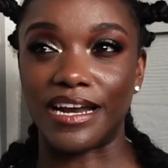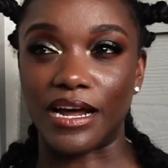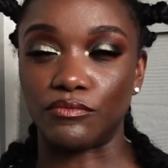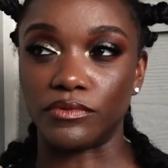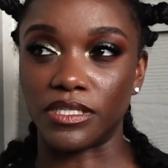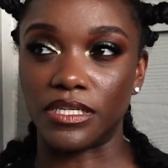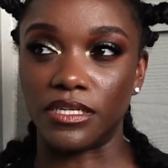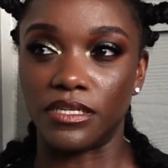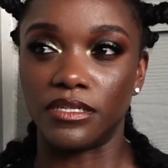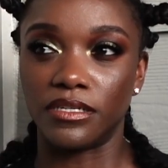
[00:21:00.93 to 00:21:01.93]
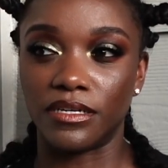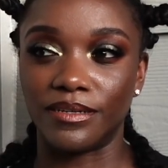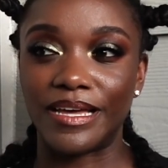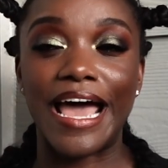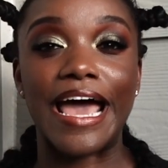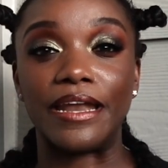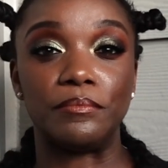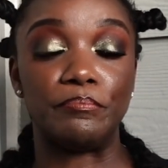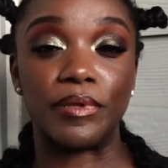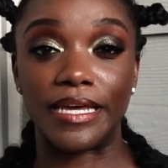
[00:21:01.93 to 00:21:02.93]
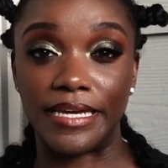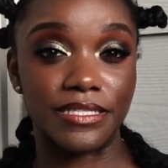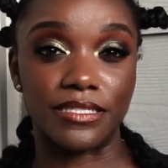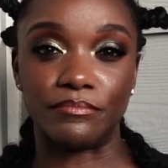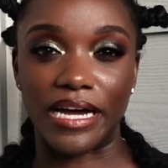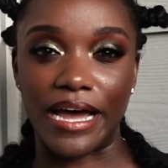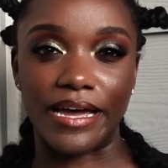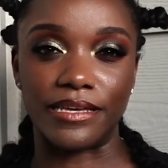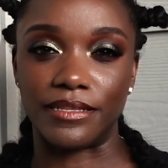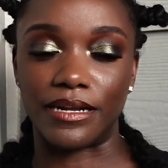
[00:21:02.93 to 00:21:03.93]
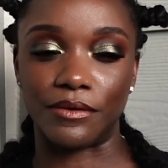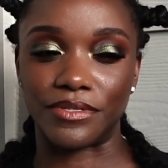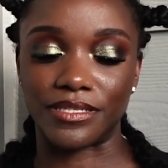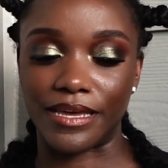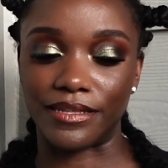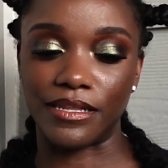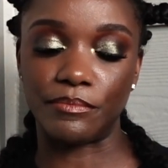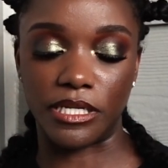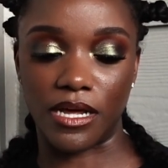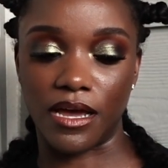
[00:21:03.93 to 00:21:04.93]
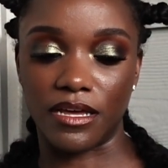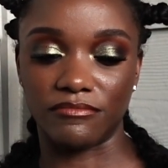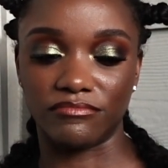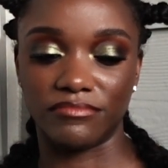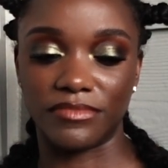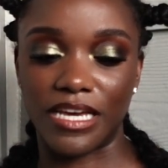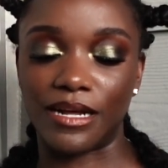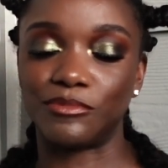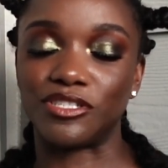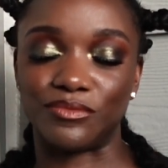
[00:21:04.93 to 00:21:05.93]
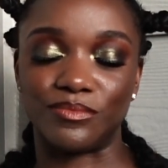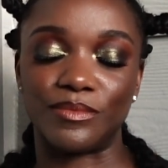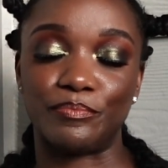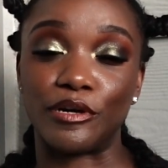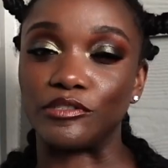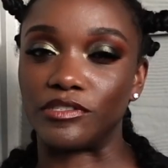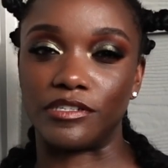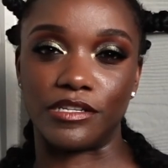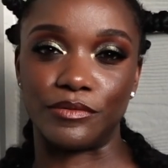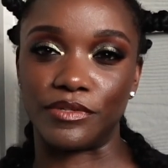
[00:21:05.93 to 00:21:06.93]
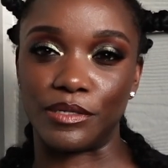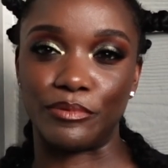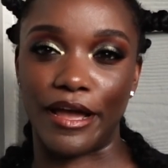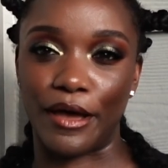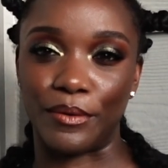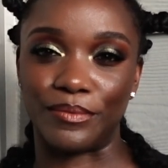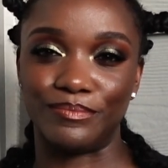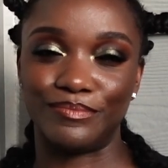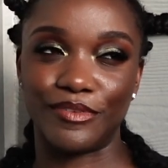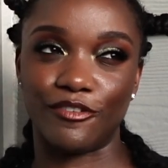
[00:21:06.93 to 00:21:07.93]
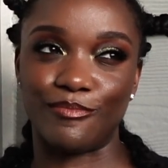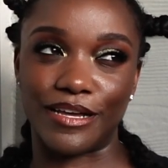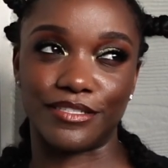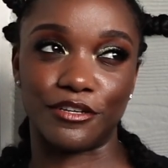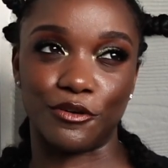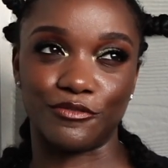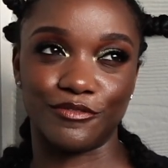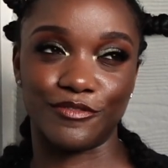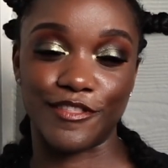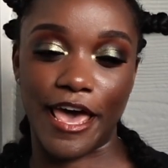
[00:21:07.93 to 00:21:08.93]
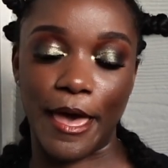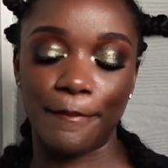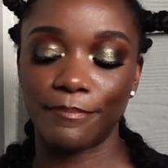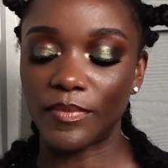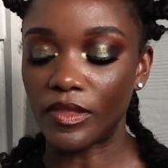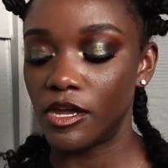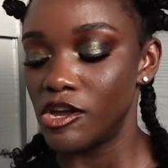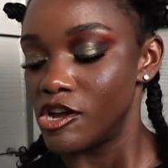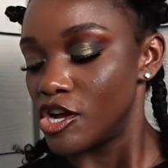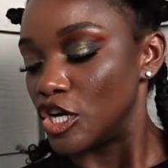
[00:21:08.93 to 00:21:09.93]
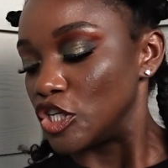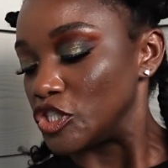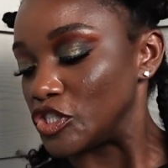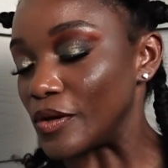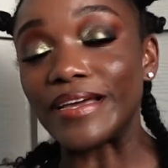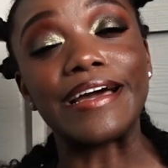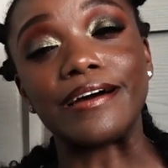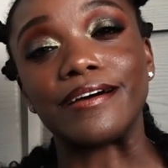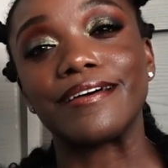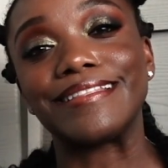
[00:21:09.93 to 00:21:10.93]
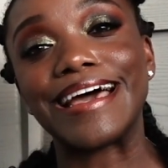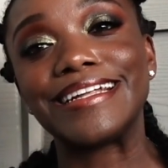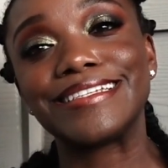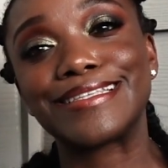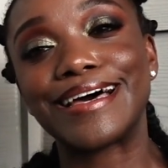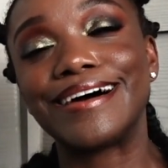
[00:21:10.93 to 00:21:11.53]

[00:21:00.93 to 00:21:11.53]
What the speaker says: I really had planned to buy, and then I was like, let me not. And I'm just personally really proud of myself for that. So yeah, that is